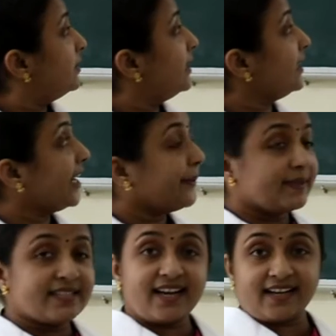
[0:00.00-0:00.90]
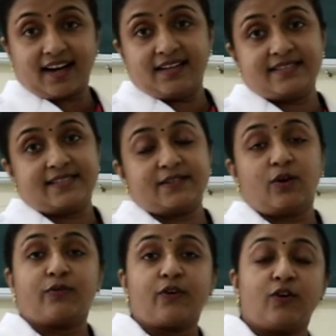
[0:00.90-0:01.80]
Then Abg analysis.
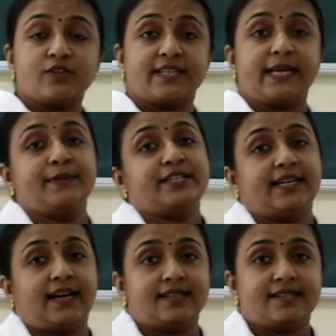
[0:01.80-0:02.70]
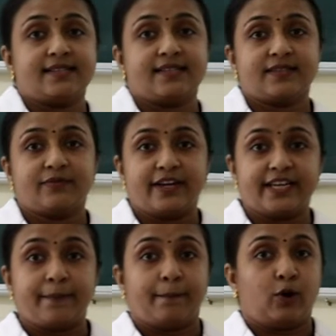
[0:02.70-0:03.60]
Of course, Abg analysis is
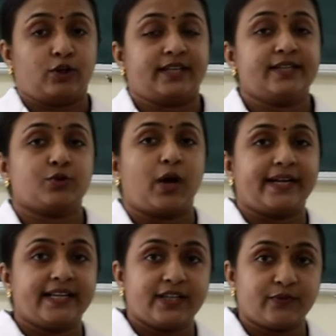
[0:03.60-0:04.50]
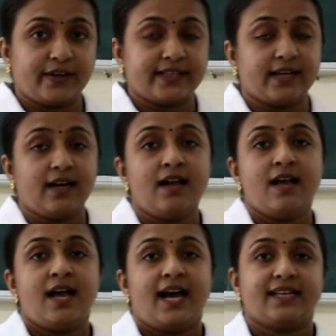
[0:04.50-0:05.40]
very important to identify the
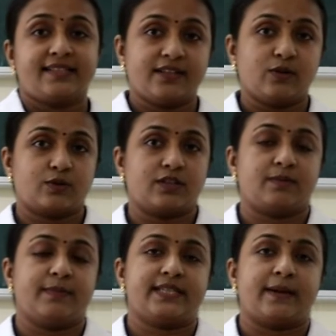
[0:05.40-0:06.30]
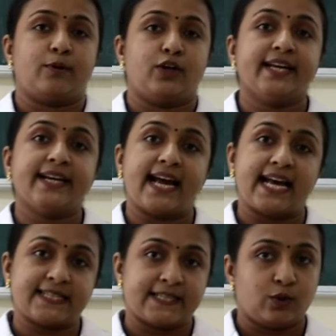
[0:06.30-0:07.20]
acidosis, metabolic
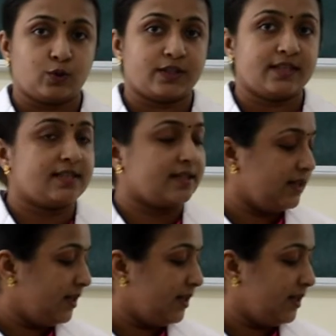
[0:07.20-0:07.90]
acidosis.